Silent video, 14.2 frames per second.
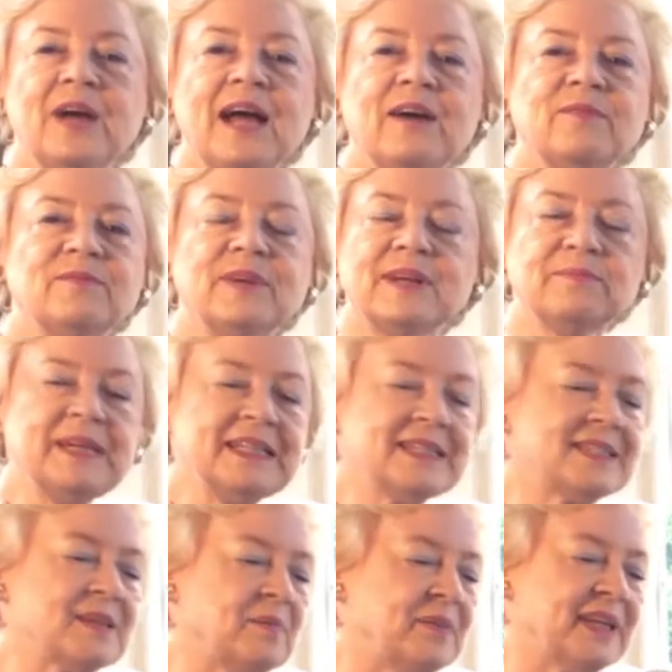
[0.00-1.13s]
have,
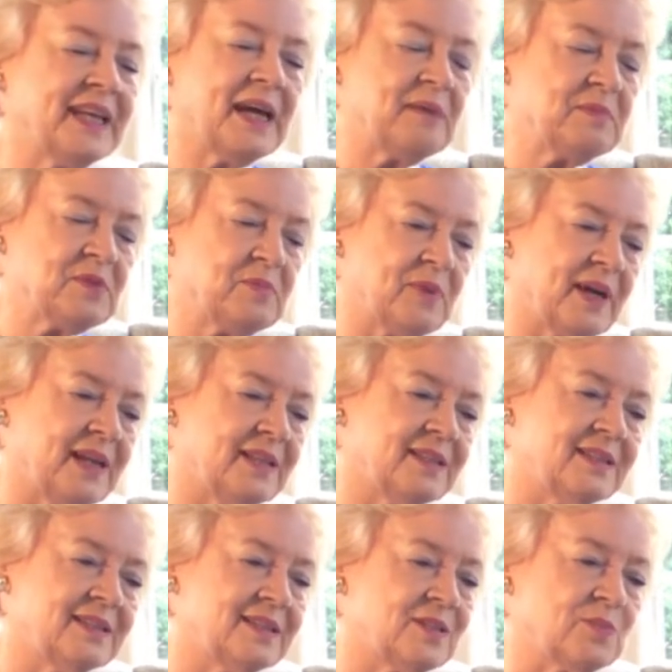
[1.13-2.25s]
something came to mind
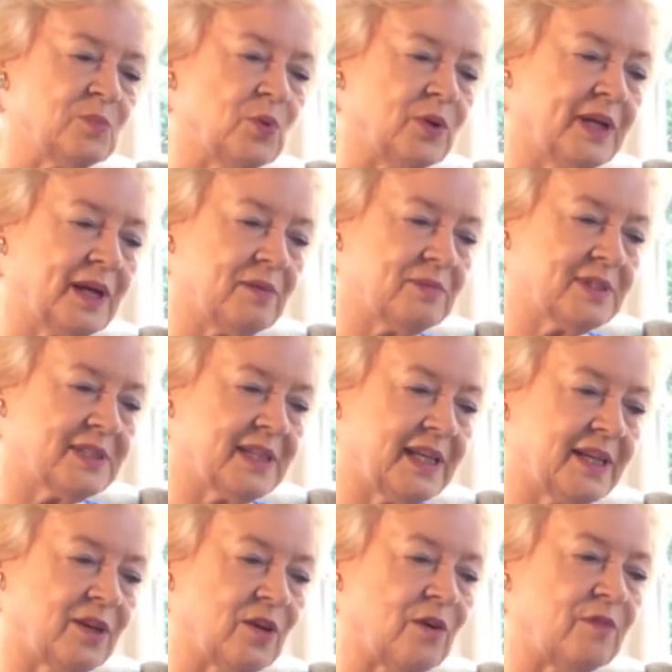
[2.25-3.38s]
this morning I was
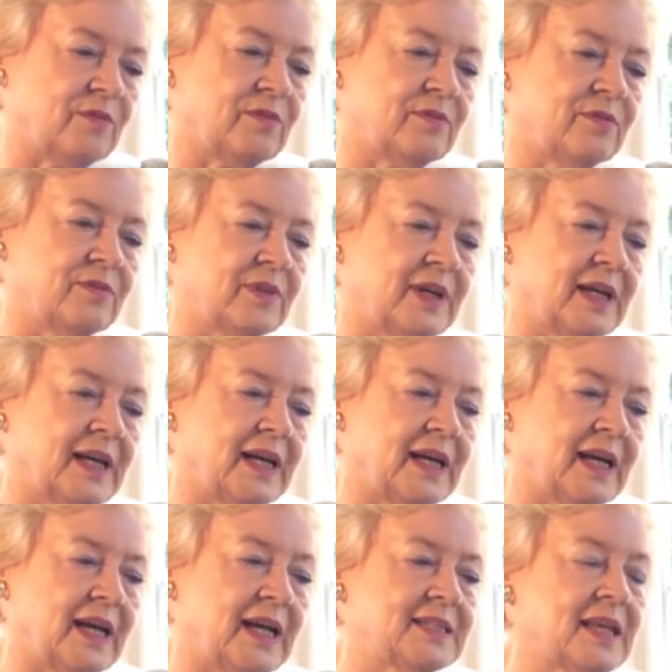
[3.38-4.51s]
thinking of.
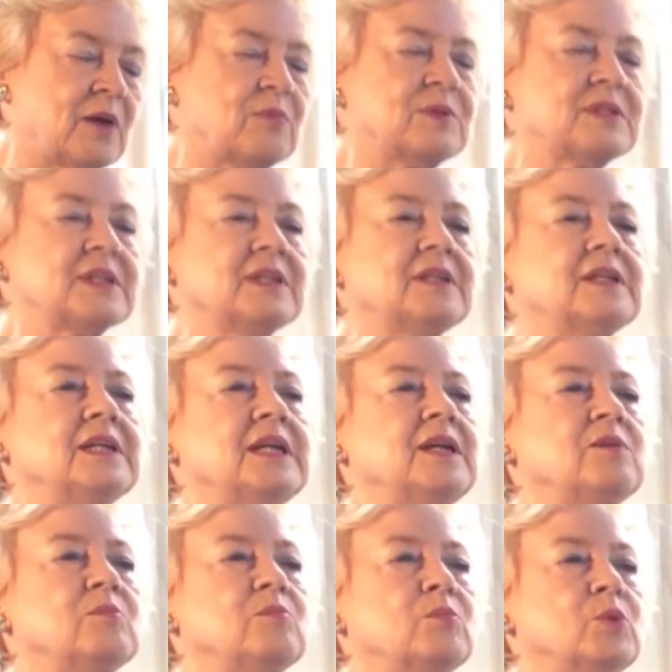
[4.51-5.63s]
as I was in
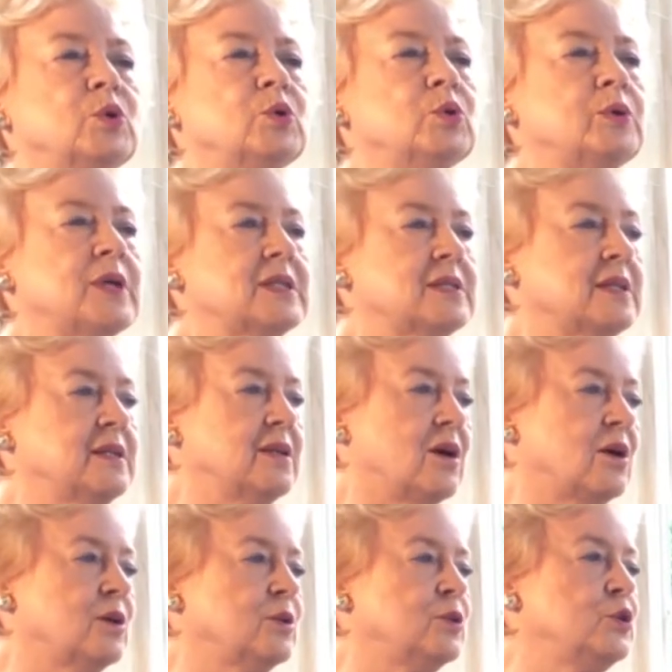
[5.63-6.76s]
the mood as a
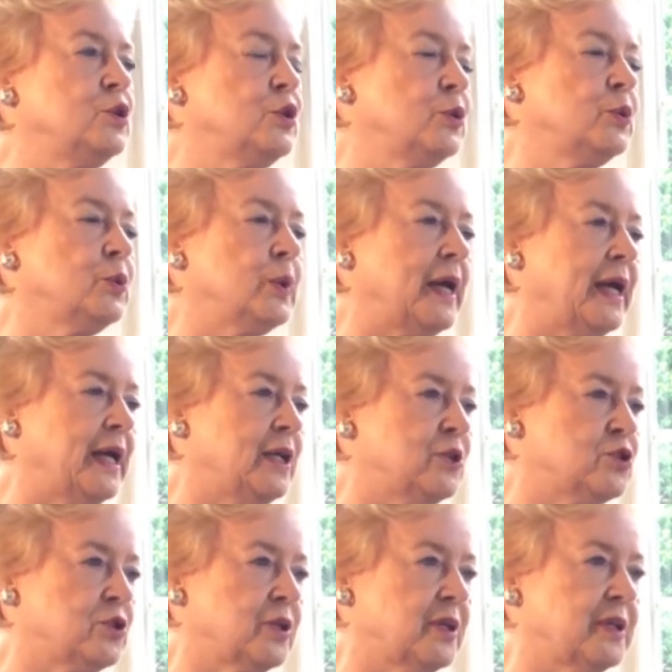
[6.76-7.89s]
young new
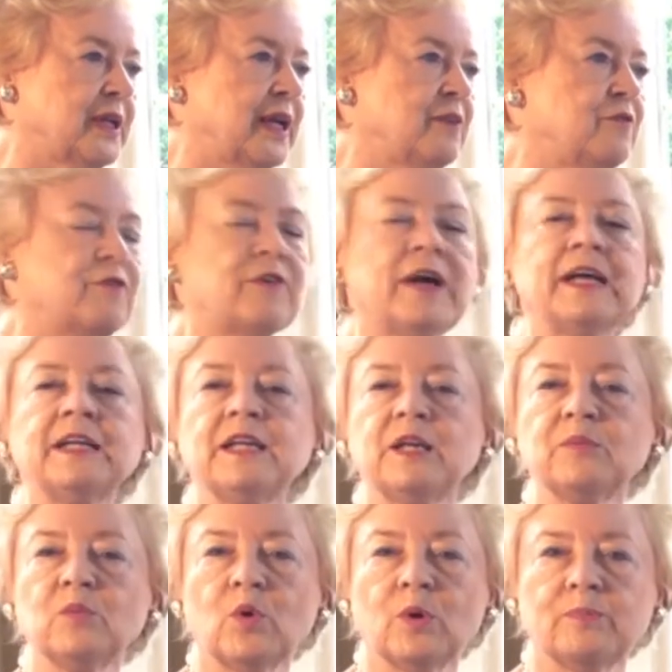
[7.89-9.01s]
agent in
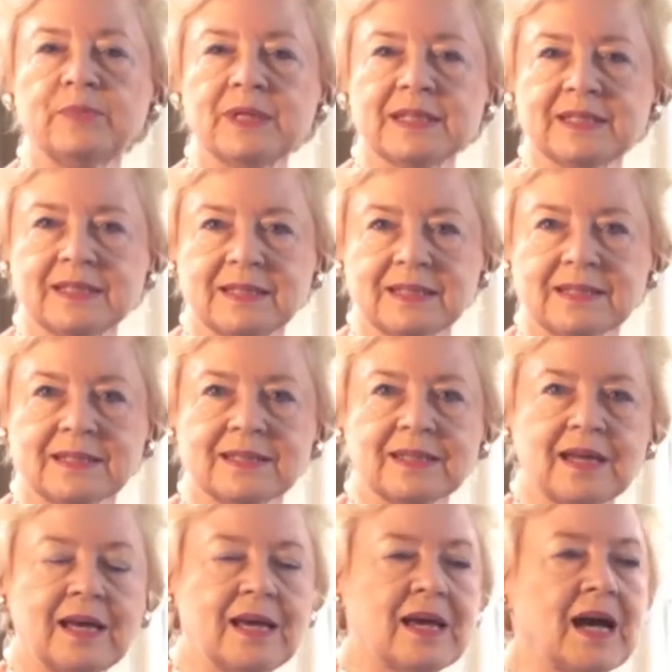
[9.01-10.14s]
finding more business,
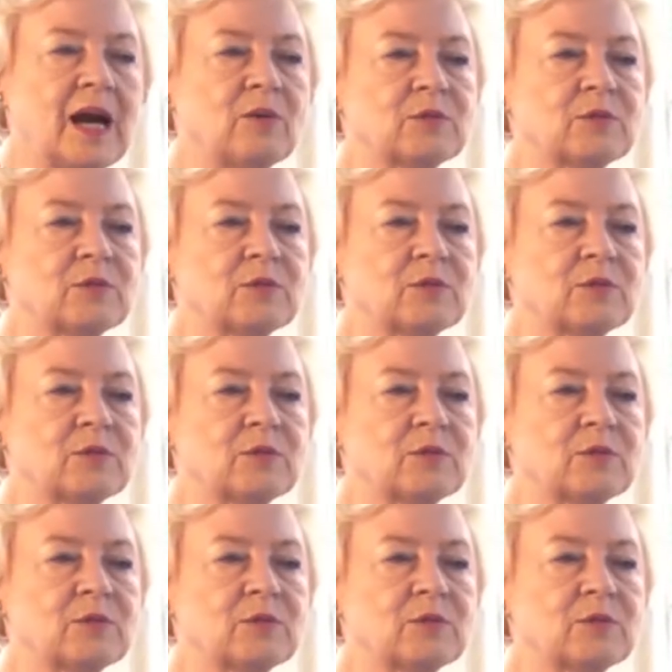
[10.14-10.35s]
I